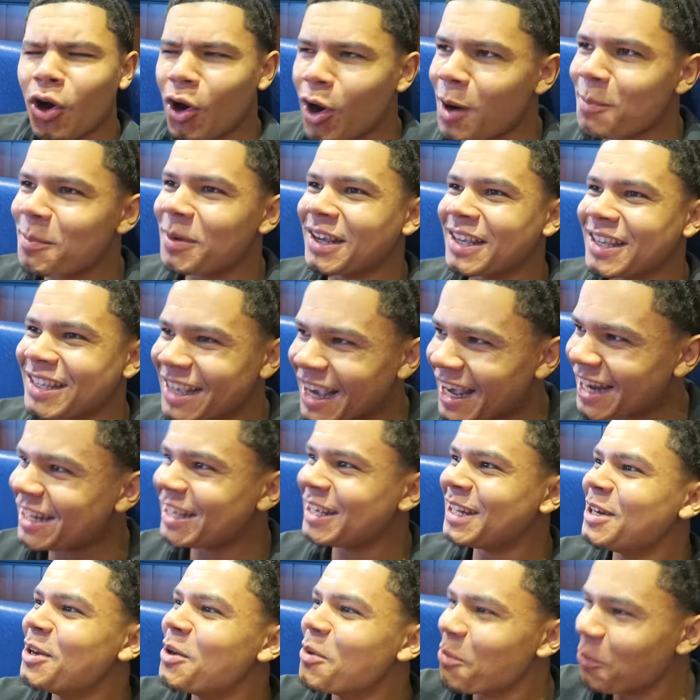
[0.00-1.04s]

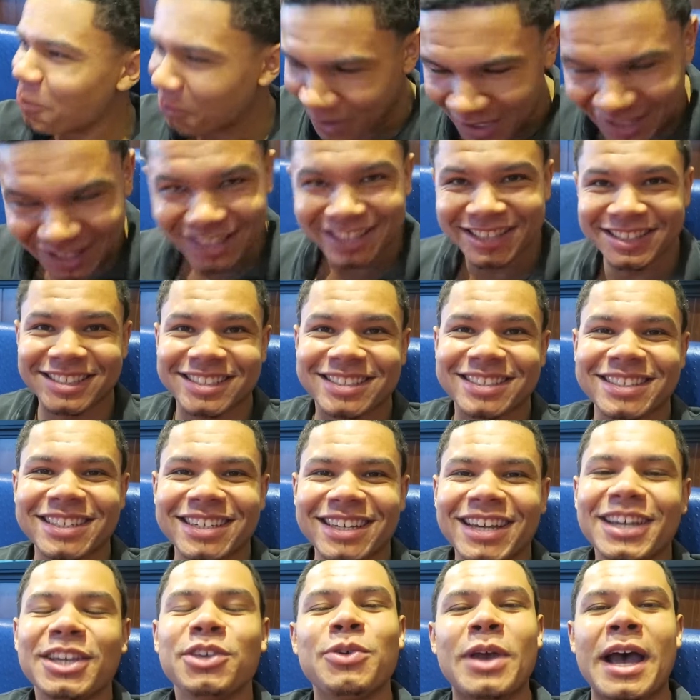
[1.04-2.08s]
Armageddon wins
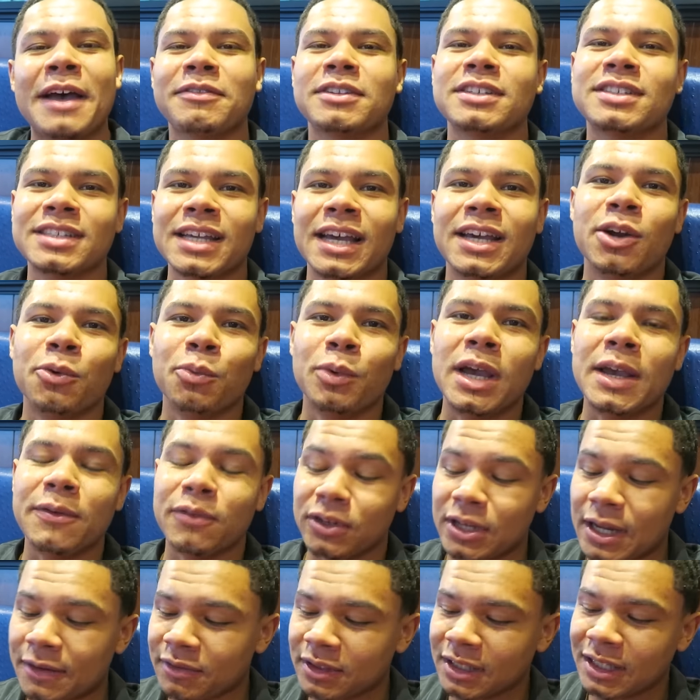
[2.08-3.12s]
you have to sign a
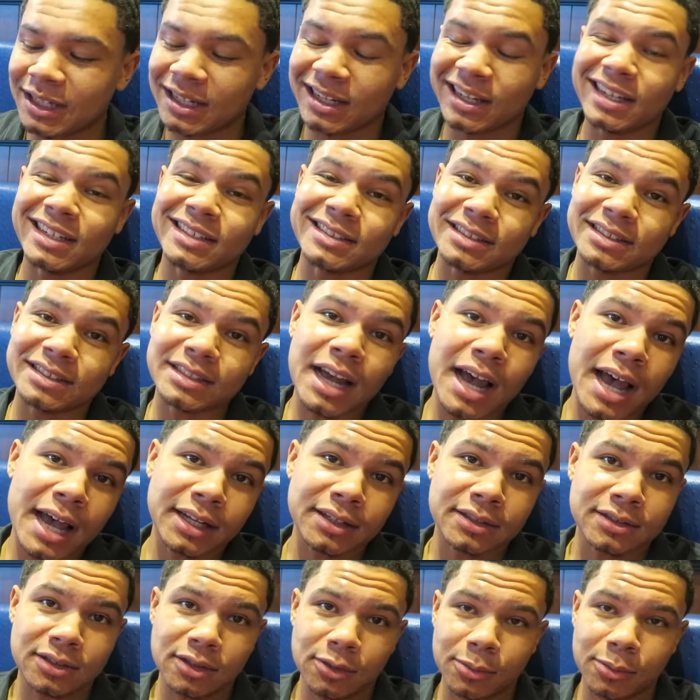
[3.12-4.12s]
waiver and you have to eat it inside.